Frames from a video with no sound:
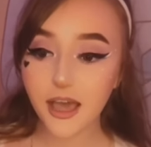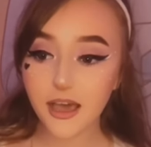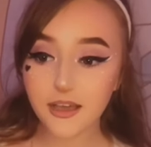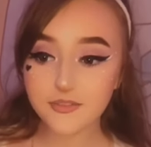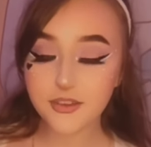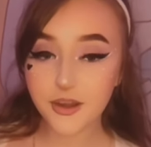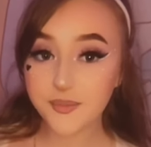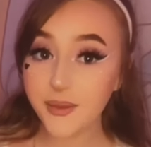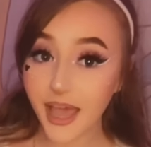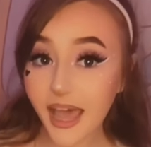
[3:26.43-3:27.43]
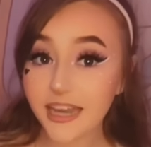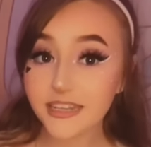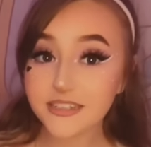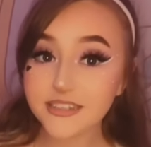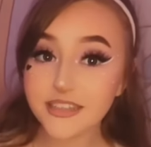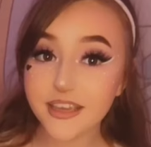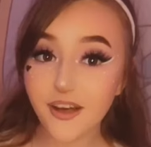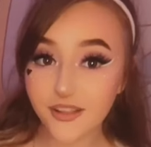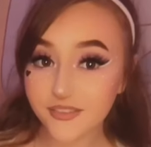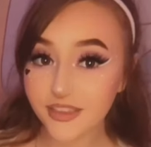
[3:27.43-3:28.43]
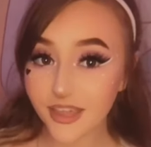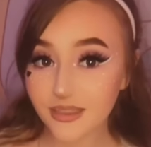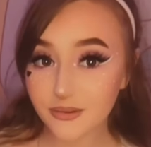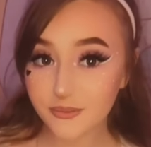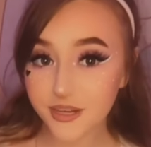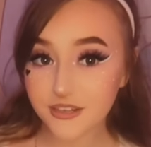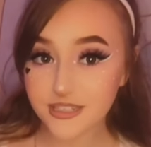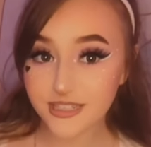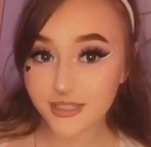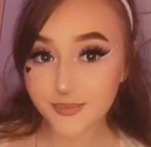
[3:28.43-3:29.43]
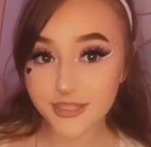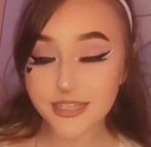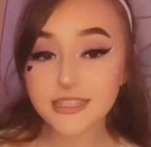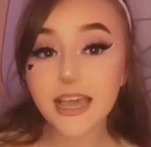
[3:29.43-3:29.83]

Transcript: uh, very padded just like all of the other Rearz Dippies.